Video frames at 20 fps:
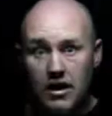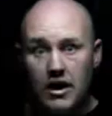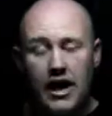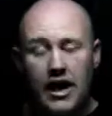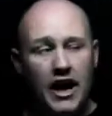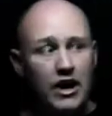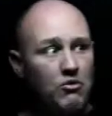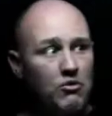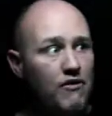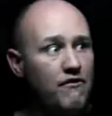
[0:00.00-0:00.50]

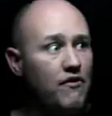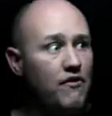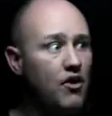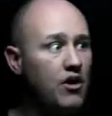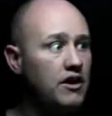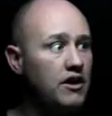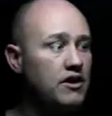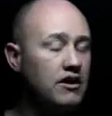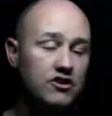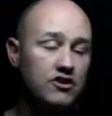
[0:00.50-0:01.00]
how do we
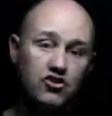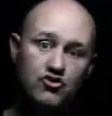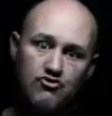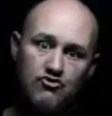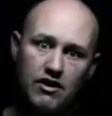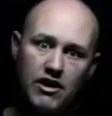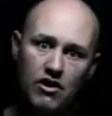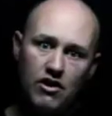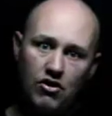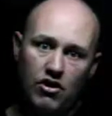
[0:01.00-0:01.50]
find a
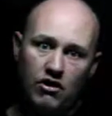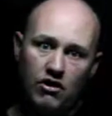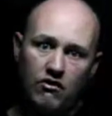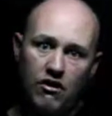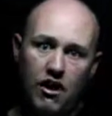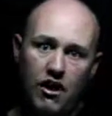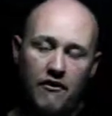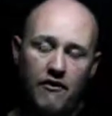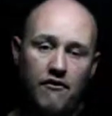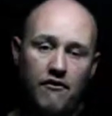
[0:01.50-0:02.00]
straight line
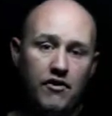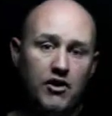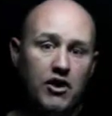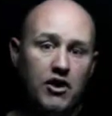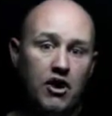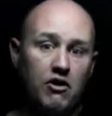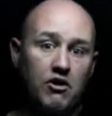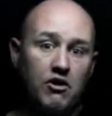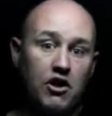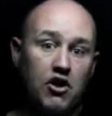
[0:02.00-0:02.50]
graph if you
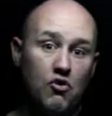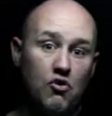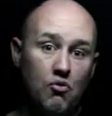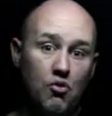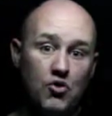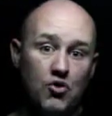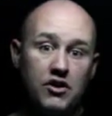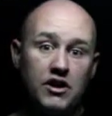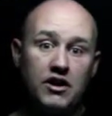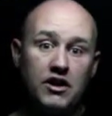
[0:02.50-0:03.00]
know a
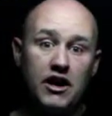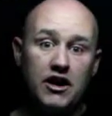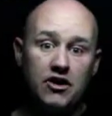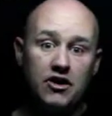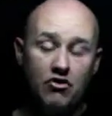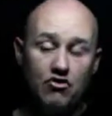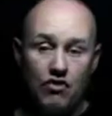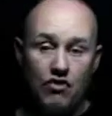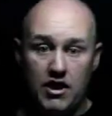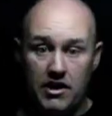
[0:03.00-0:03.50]
coordinate and a
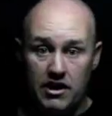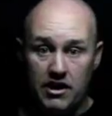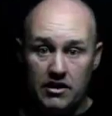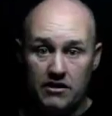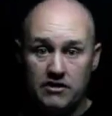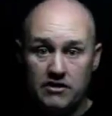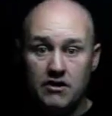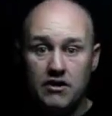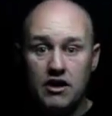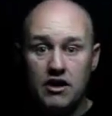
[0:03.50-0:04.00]
gradient?